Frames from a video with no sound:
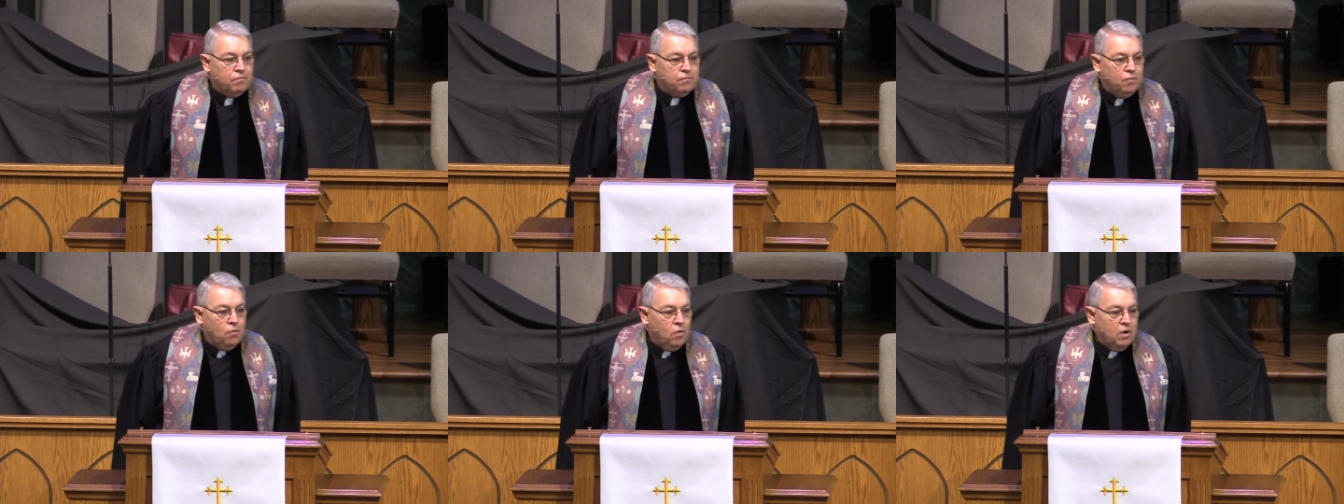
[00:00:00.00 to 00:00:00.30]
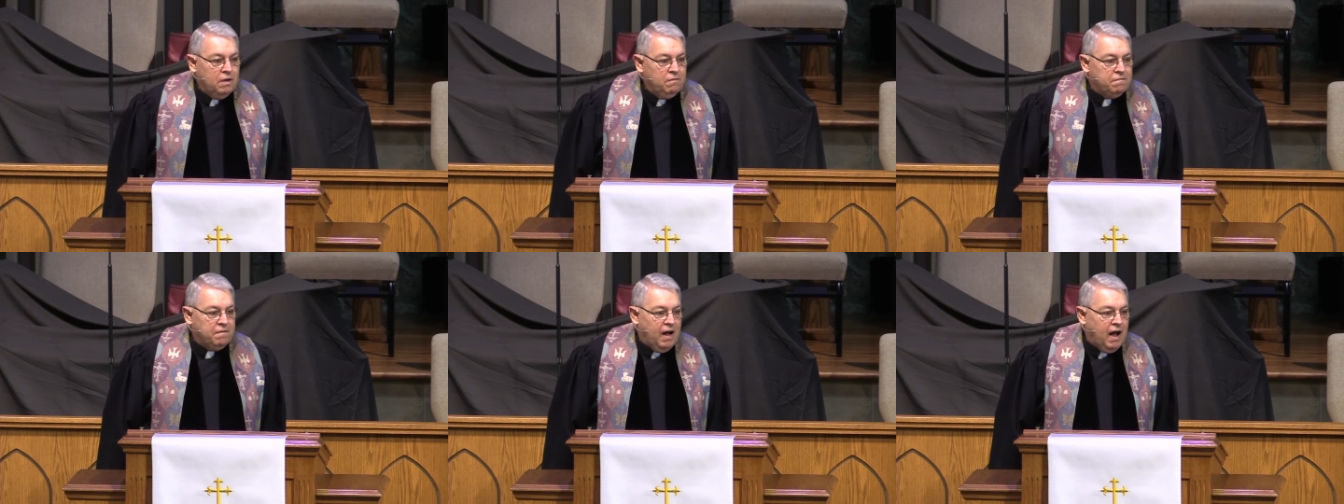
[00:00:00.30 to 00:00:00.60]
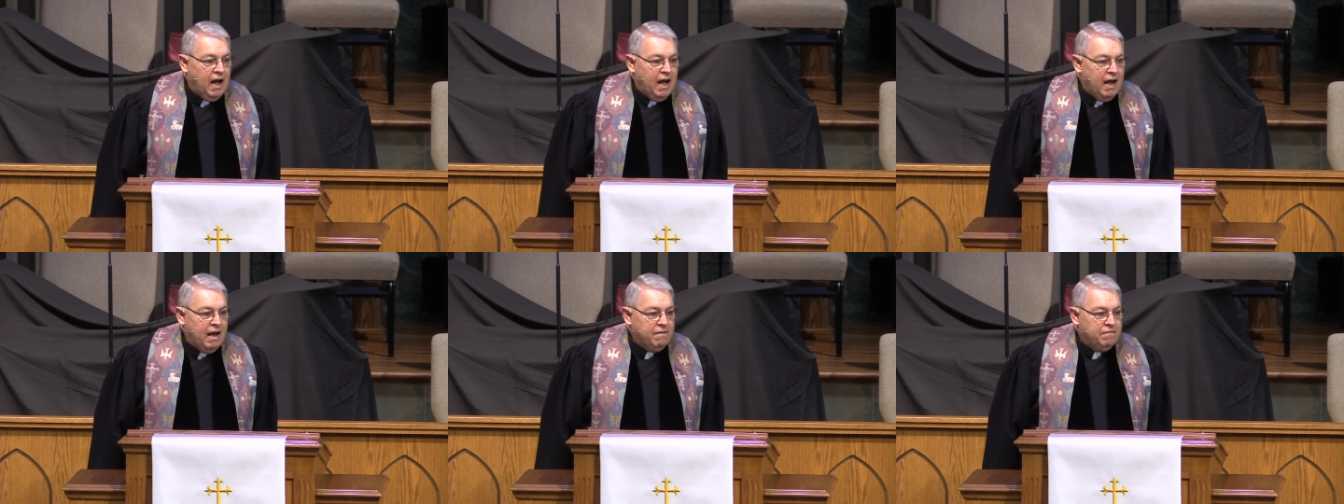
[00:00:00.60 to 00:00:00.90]

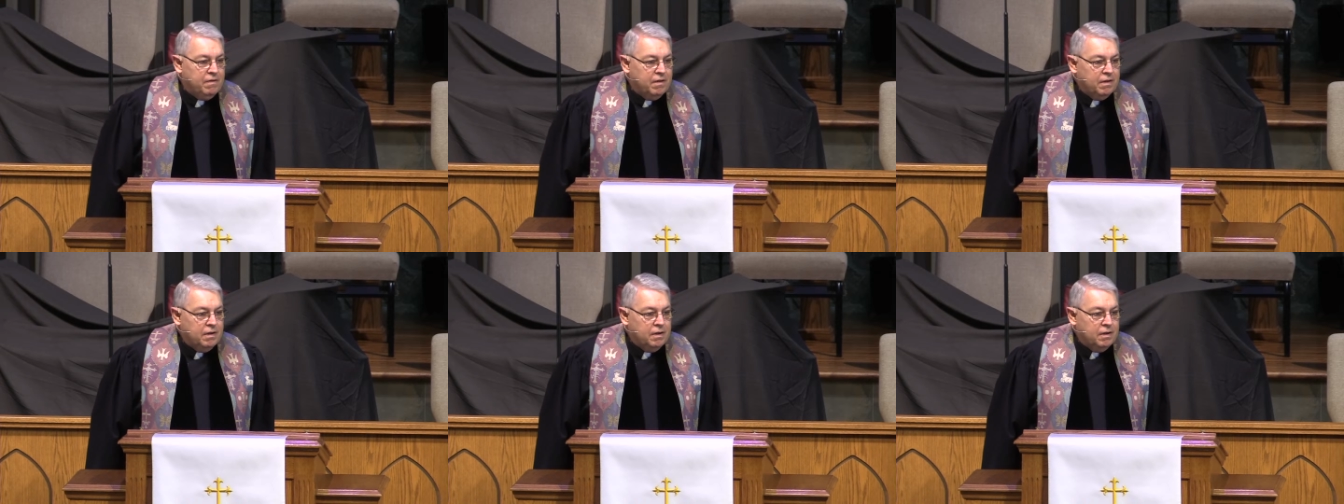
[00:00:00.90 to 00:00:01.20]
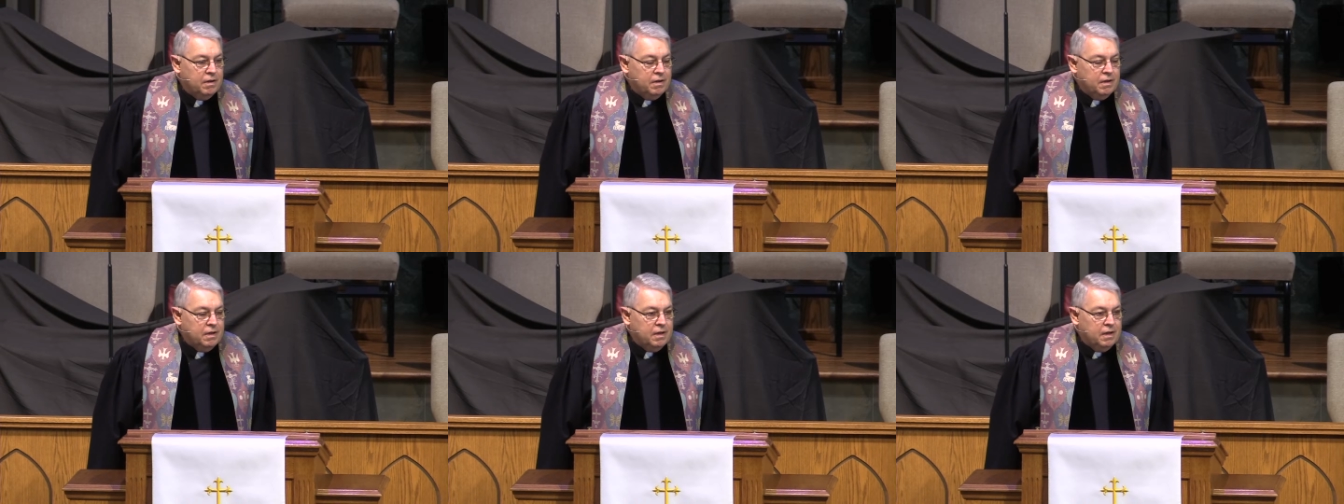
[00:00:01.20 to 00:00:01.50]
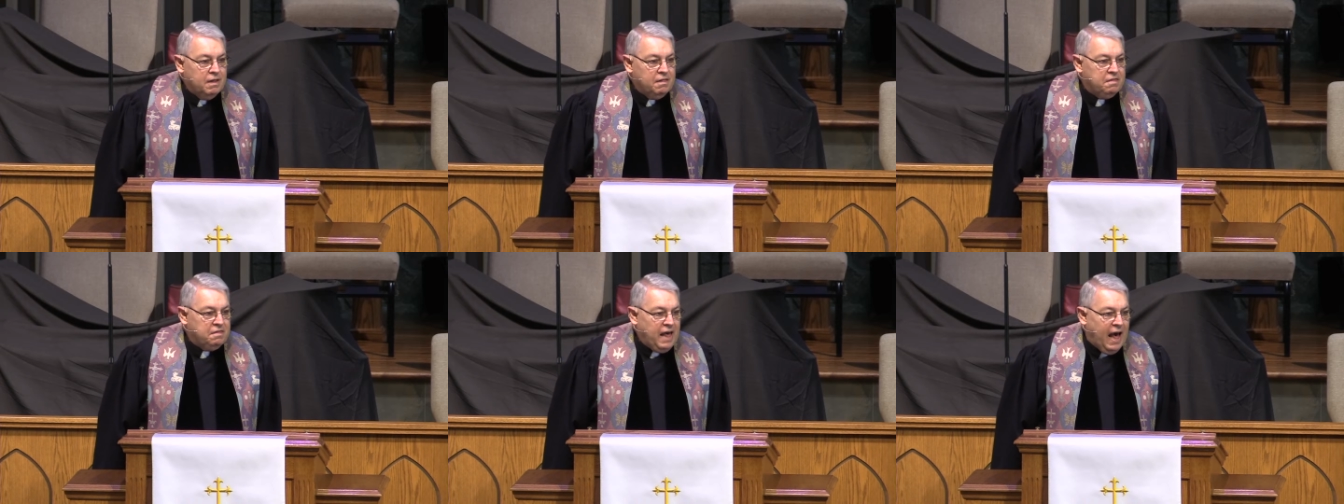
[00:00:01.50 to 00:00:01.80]

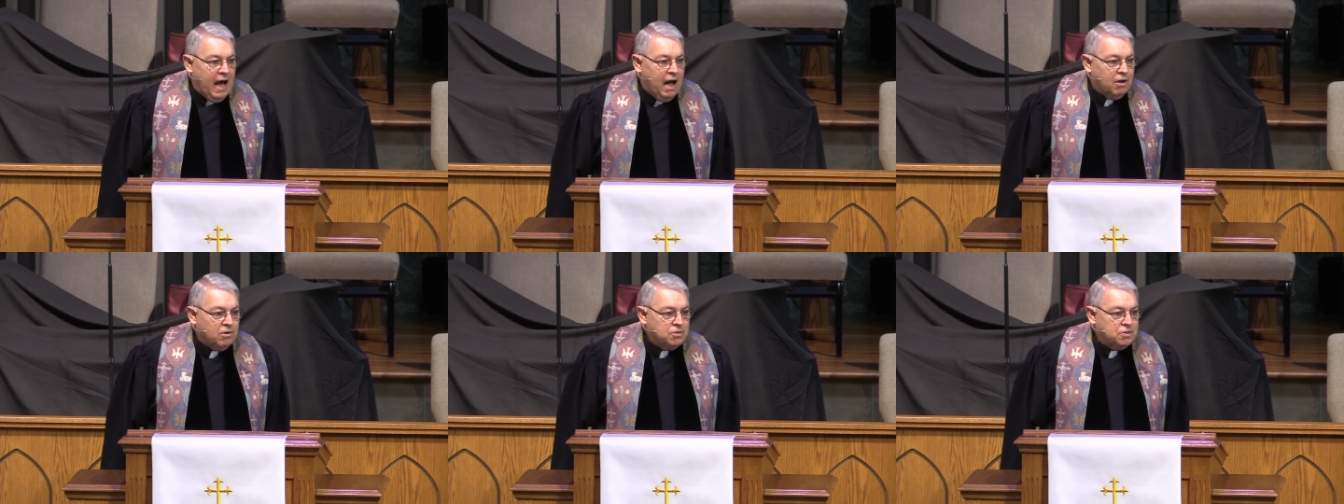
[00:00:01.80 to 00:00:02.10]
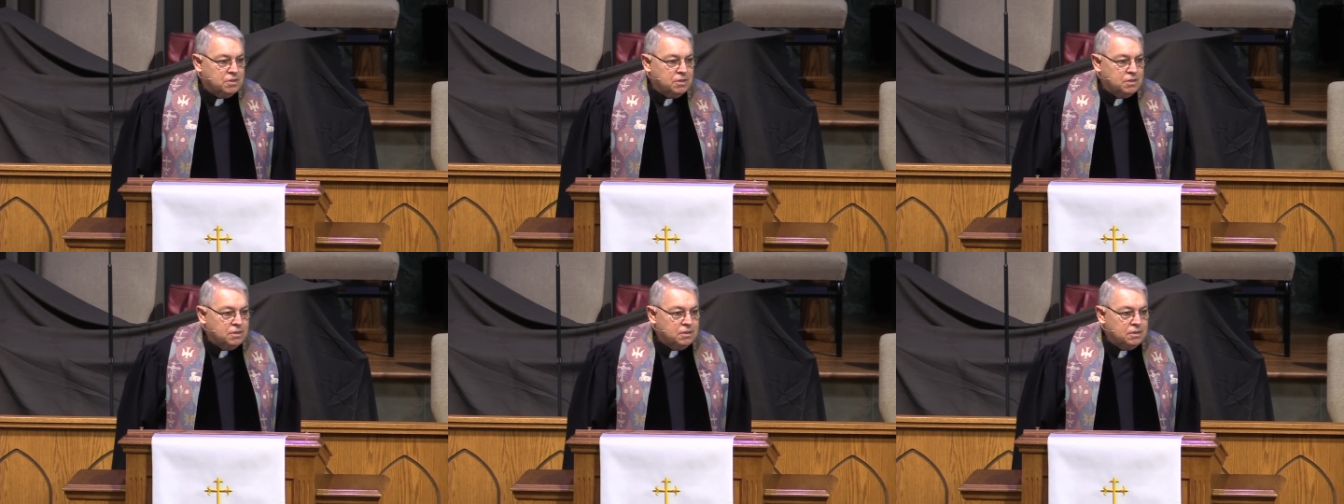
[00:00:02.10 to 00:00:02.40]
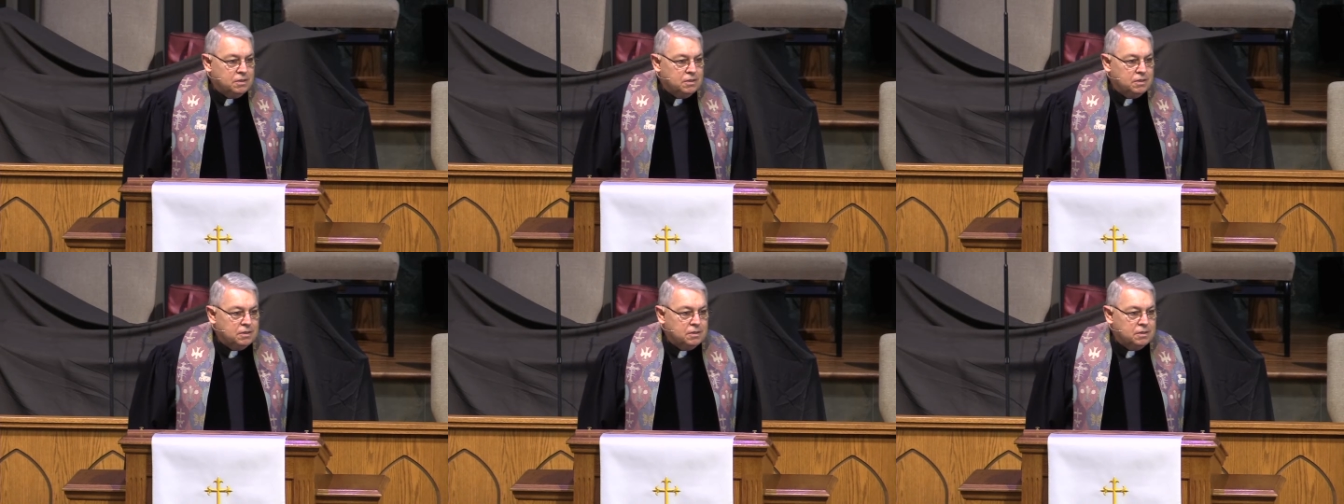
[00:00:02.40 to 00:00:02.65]
45,000,